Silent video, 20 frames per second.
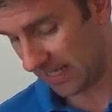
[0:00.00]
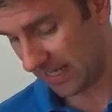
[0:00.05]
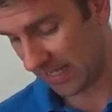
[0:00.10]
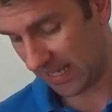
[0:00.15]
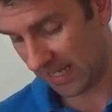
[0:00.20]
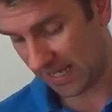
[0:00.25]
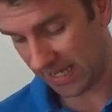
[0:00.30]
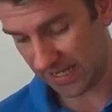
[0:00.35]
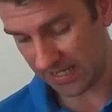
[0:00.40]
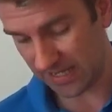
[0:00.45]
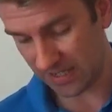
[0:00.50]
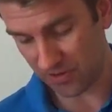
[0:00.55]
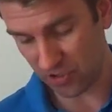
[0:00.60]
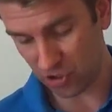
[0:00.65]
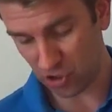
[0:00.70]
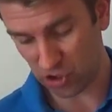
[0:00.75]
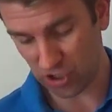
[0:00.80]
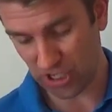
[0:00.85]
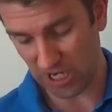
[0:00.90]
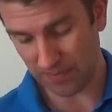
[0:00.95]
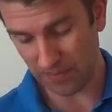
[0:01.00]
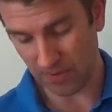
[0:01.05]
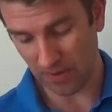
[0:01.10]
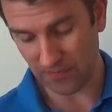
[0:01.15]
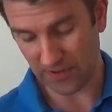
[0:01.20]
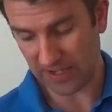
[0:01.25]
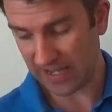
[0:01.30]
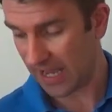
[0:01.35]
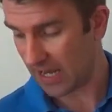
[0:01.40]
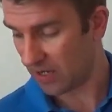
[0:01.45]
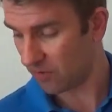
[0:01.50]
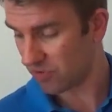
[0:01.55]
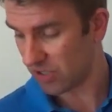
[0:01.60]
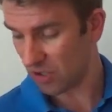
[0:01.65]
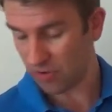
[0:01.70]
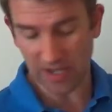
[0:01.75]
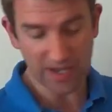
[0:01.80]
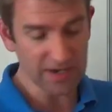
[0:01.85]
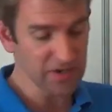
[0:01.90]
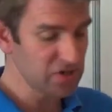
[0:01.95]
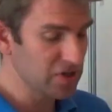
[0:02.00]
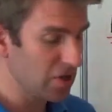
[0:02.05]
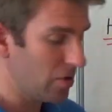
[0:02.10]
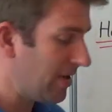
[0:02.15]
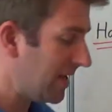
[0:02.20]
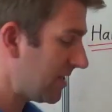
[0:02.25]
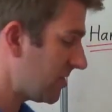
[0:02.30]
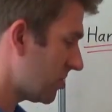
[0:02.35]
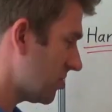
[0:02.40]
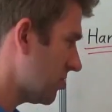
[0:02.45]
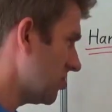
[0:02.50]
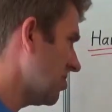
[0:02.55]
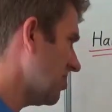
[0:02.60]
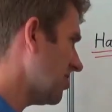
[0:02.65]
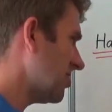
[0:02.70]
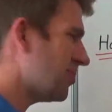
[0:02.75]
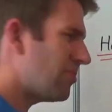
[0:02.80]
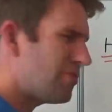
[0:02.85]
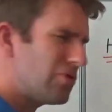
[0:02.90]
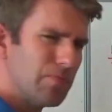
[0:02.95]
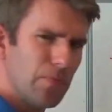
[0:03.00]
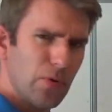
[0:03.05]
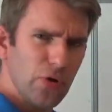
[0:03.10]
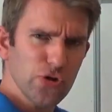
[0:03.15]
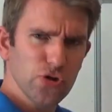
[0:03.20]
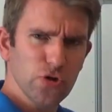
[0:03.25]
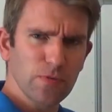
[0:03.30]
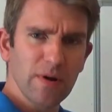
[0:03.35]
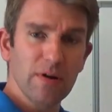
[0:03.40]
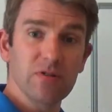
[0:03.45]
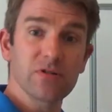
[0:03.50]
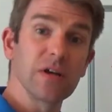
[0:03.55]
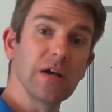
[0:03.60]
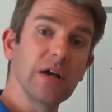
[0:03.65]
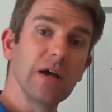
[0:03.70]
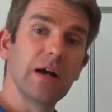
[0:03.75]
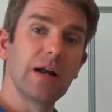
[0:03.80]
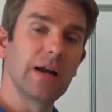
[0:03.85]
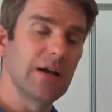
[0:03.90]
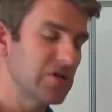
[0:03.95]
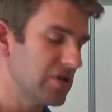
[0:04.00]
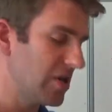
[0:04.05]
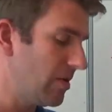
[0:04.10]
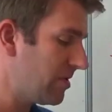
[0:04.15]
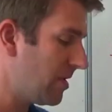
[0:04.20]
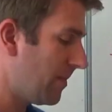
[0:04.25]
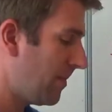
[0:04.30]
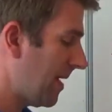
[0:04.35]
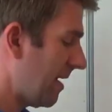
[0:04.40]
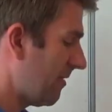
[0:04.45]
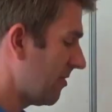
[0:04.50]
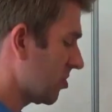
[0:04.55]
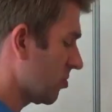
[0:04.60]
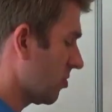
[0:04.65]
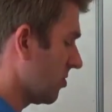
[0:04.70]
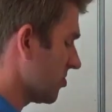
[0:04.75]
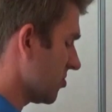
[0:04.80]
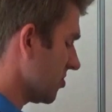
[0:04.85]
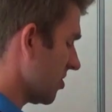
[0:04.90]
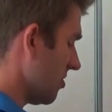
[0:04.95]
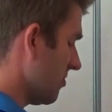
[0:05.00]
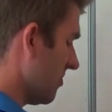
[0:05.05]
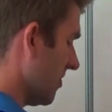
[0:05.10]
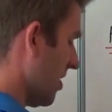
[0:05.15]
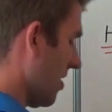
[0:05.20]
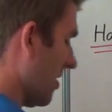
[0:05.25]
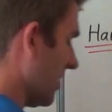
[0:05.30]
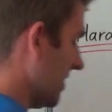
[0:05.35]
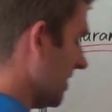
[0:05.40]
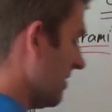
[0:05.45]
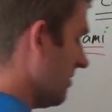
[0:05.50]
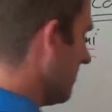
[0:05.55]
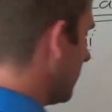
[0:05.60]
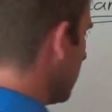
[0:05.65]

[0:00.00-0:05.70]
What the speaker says: in the shape of the candles. Okay, so let's look, should we be bullish or bearish? Let's go with the bearish one. So the idea of